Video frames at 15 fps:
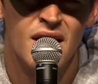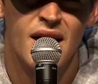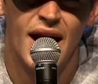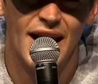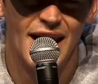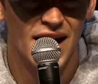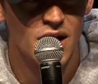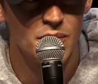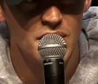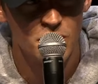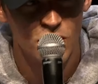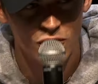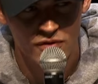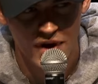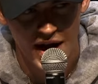I like a bit
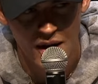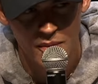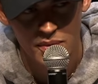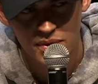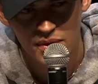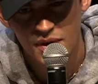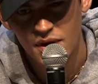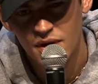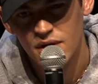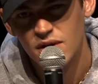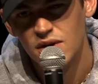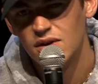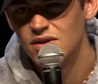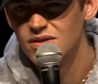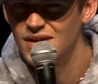more rap.
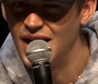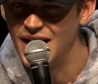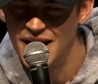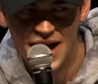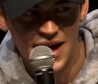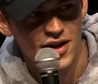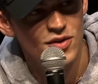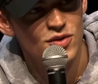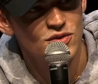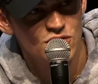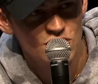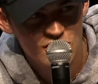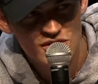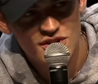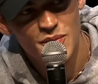I like
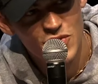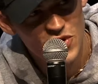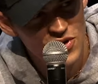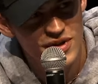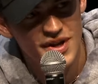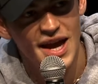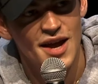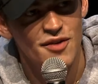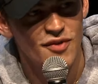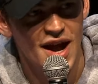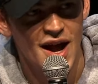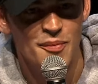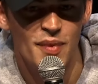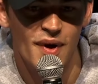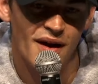some UK
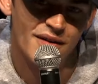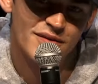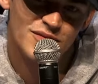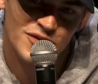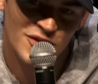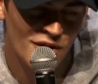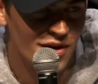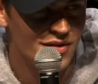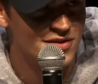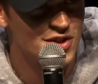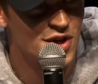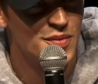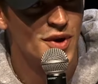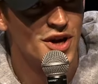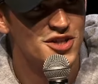rap, but not
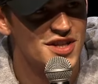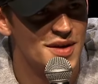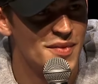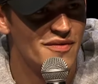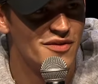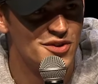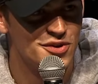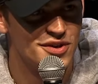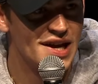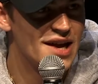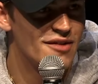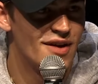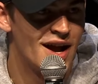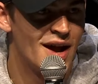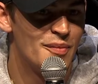so much some other UK
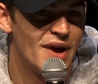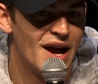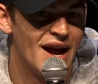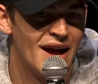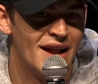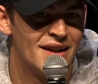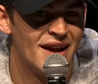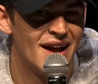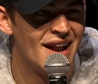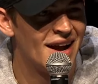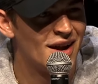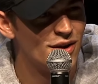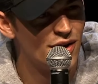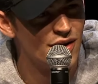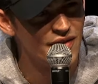rap. And I like
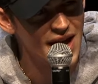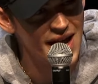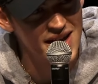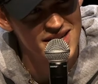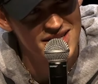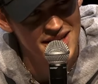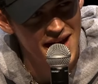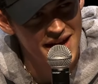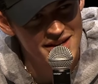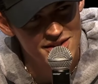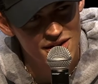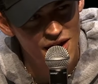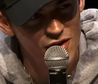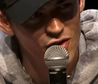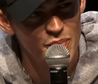a lot of 80s, 90s
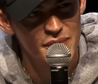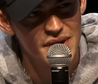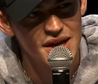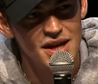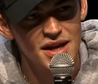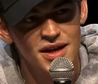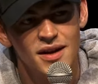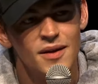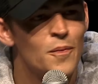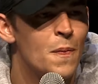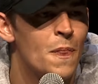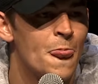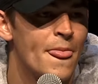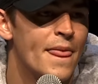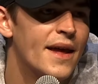R&B,
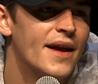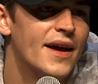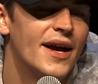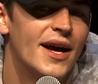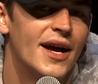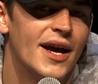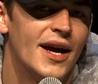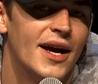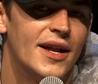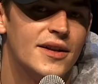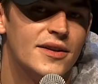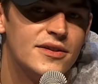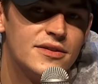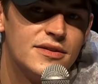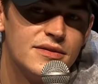
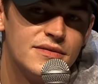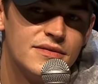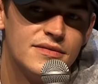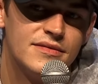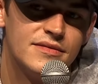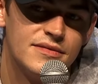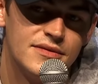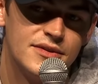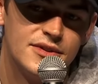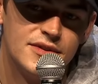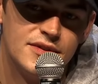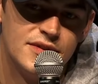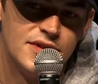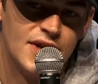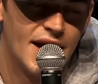and
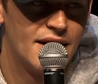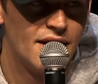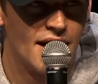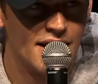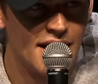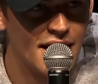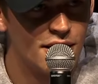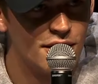I like a